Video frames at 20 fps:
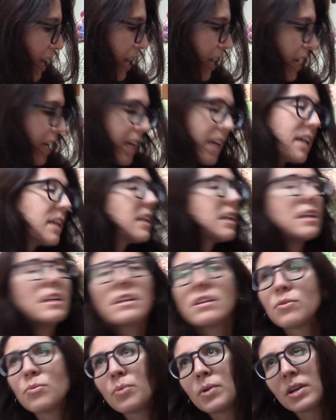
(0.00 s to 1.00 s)

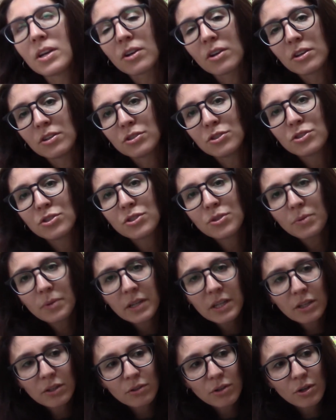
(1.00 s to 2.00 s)
And we are
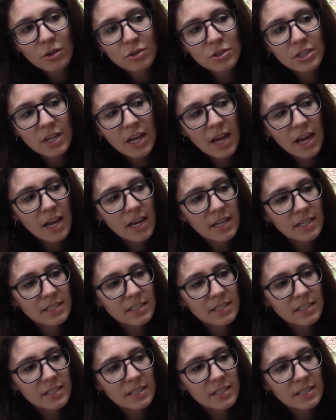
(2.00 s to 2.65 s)
doing crochet.